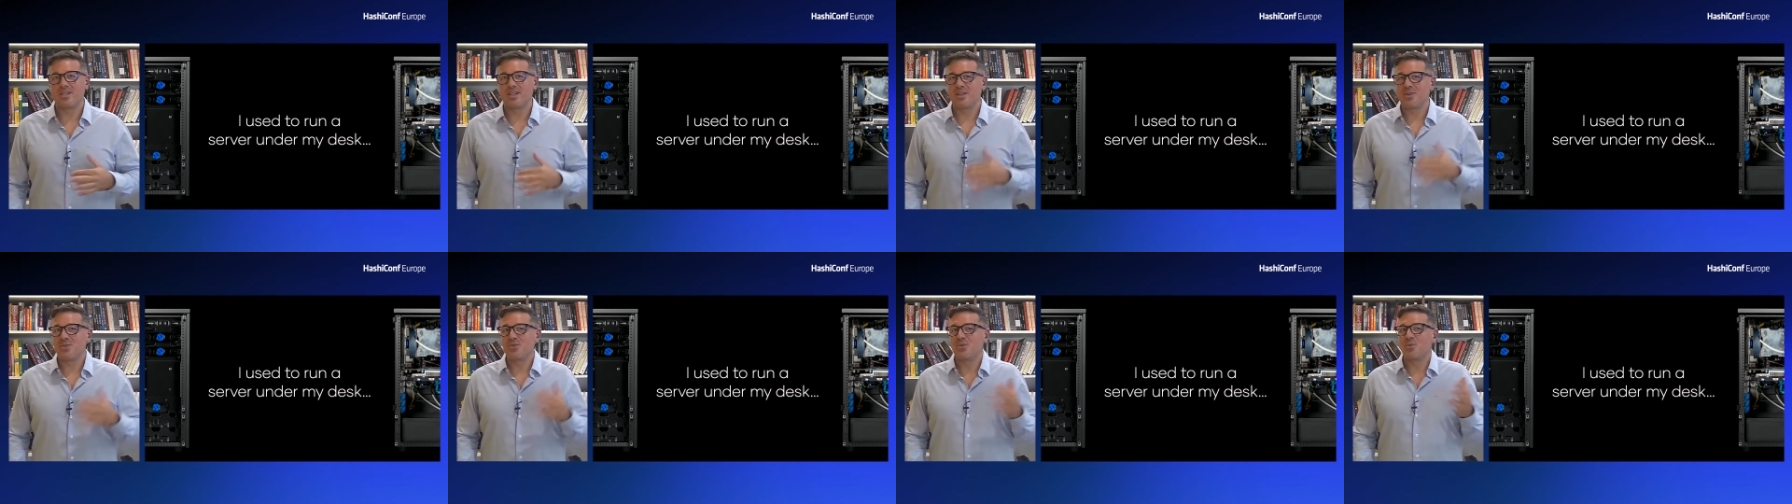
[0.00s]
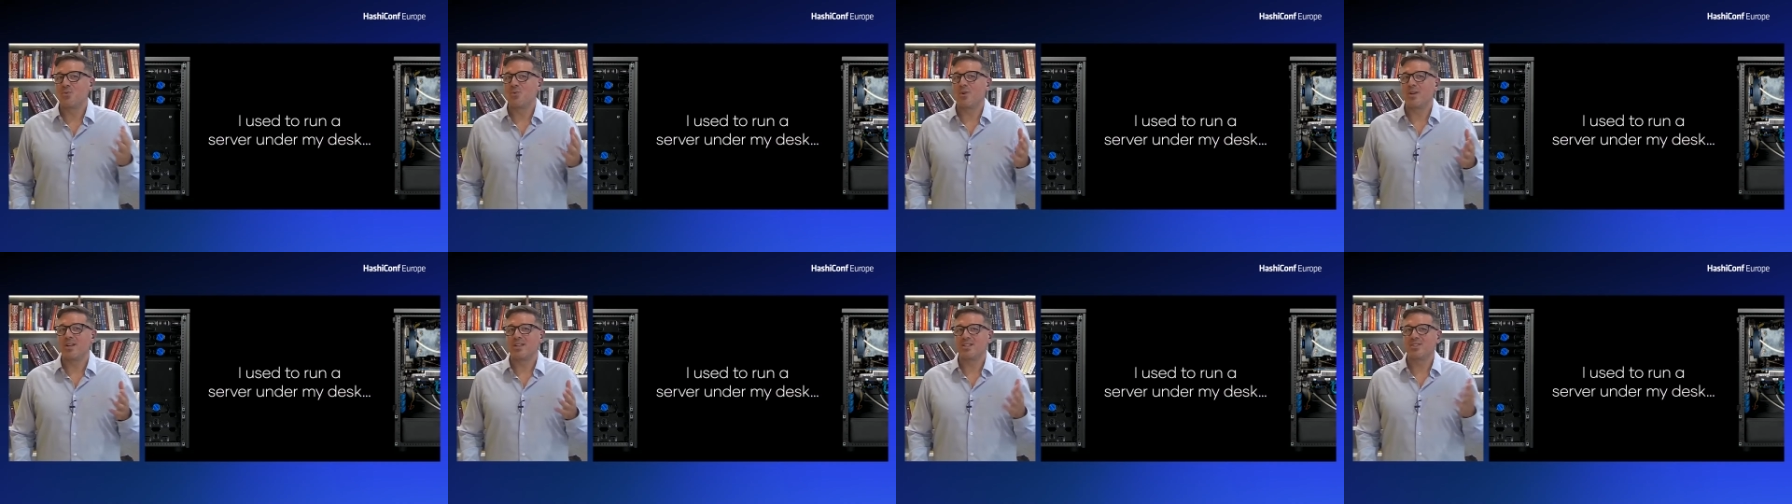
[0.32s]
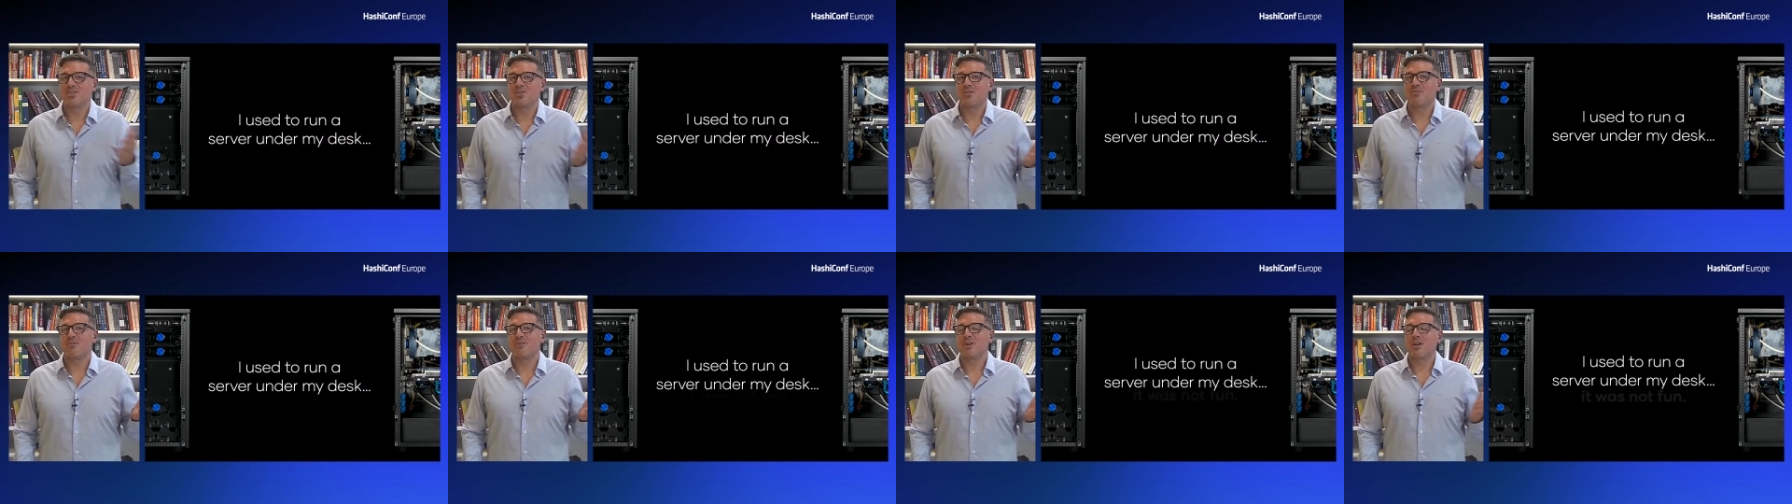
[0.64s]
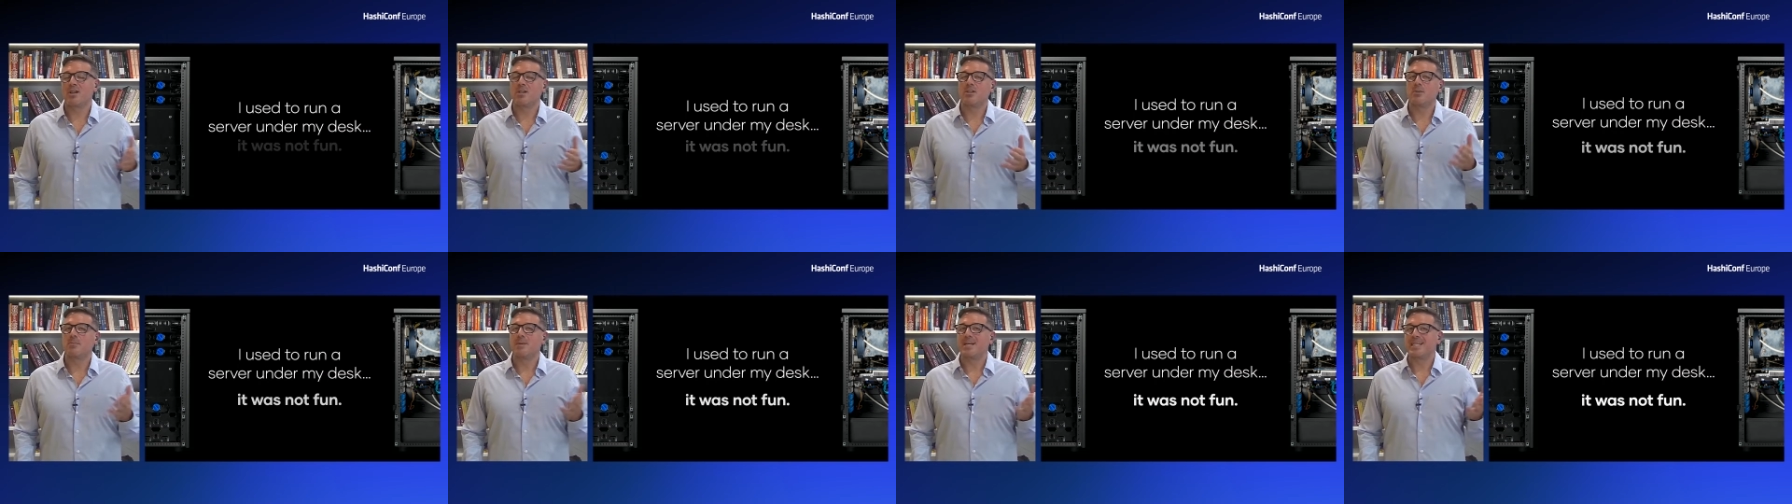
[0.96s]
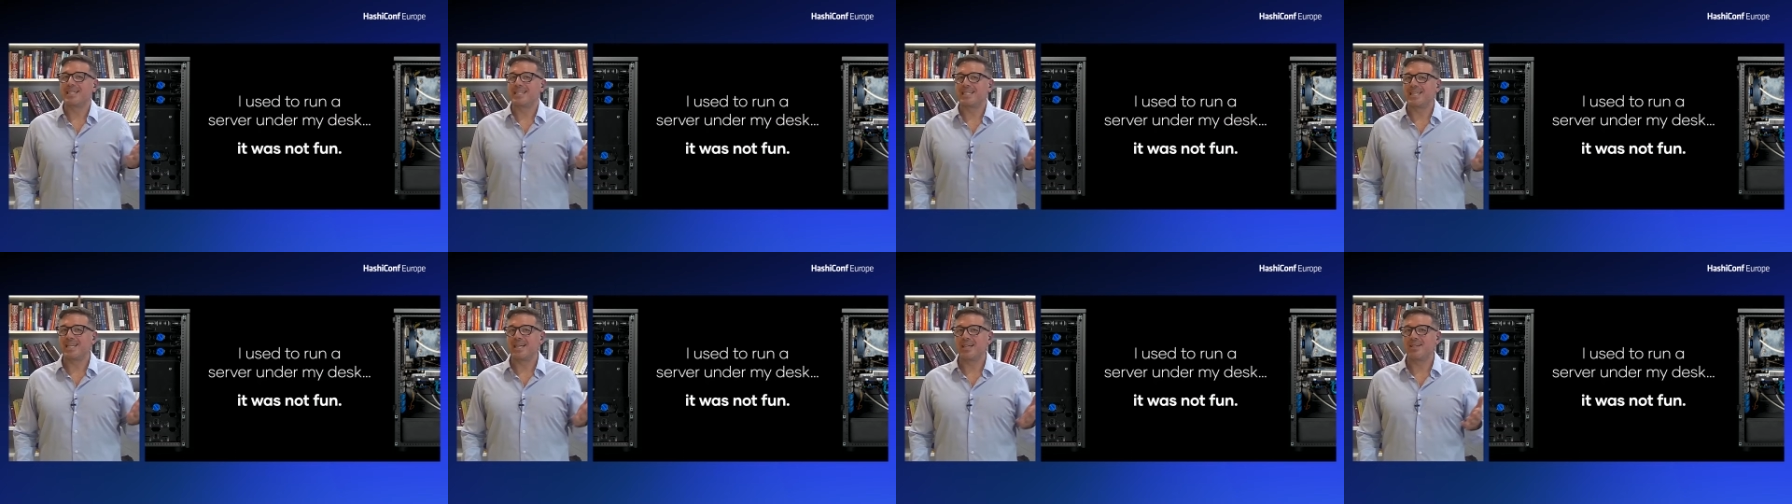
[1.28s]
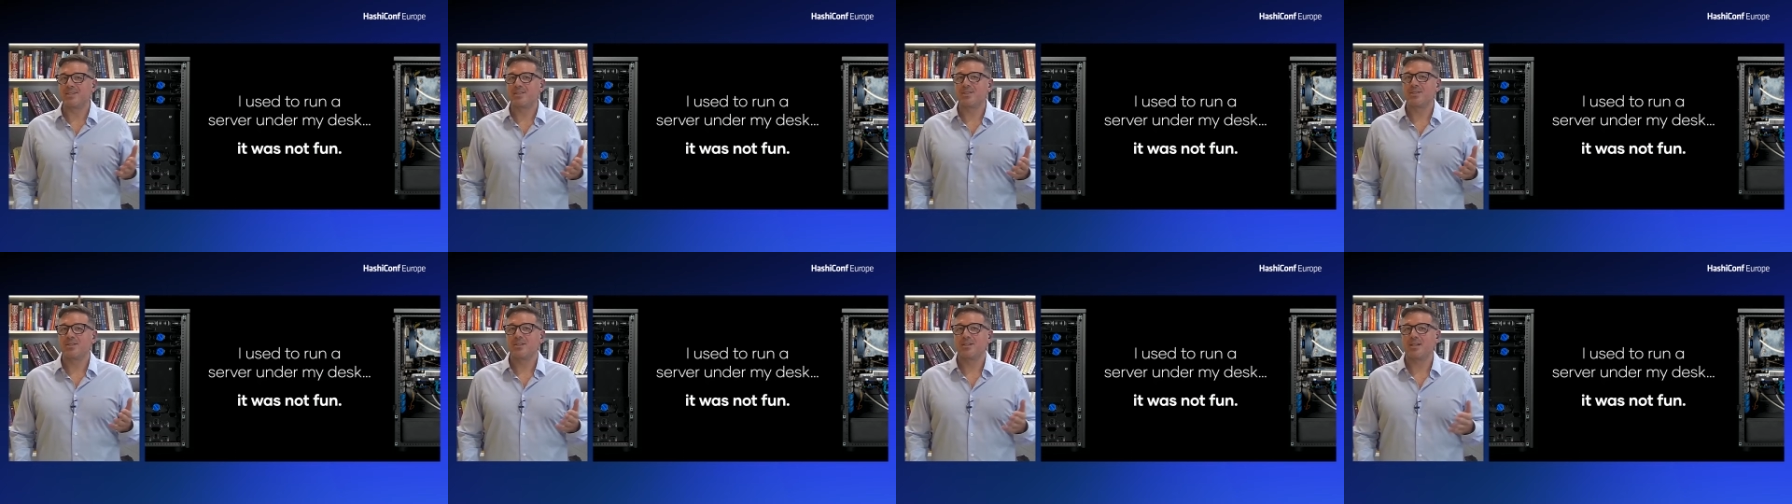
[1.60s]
I used to run a server under my desk,